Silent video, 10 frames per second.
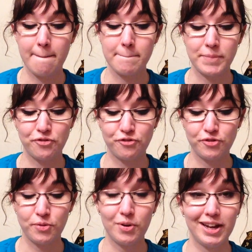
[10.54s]

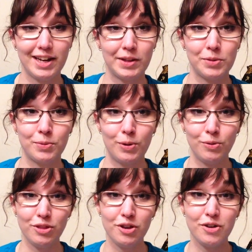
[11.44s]
Before I get on the
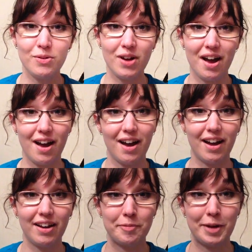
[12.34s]
road though,
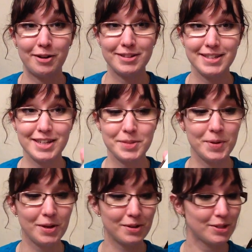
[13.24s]
I got my art snacks
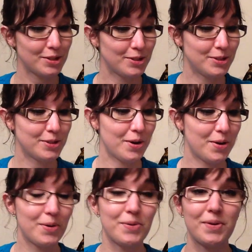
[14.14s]
box,
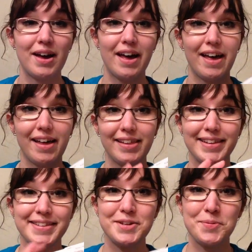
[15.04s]
so
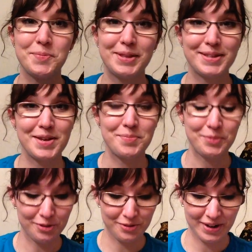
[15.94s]
let's open this up
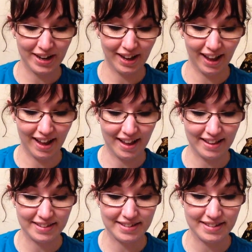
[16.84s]
real quick
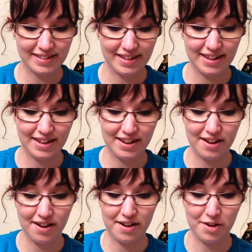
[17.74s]
and see
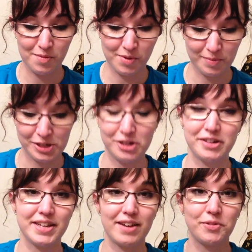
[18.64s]
what
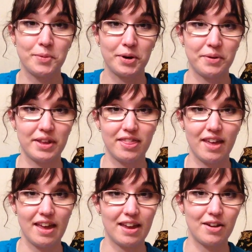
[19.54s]
materials I have to work with
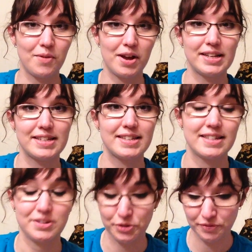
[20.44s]
and what
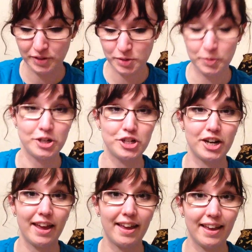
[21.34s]
sort of inspiration
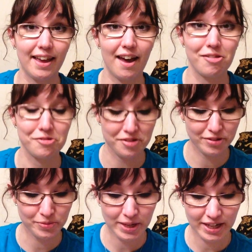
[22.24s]
I can gather
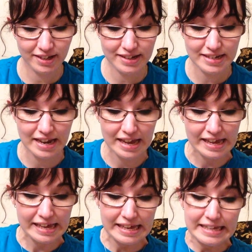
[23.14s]
this weekend,
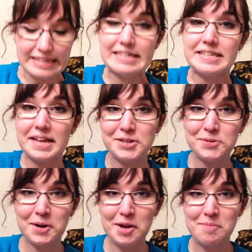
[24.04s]
since that's
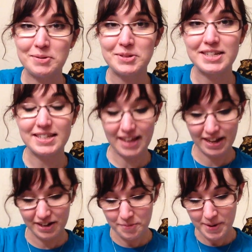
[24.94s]
what I'm most
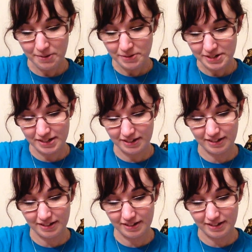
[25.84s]
excited about.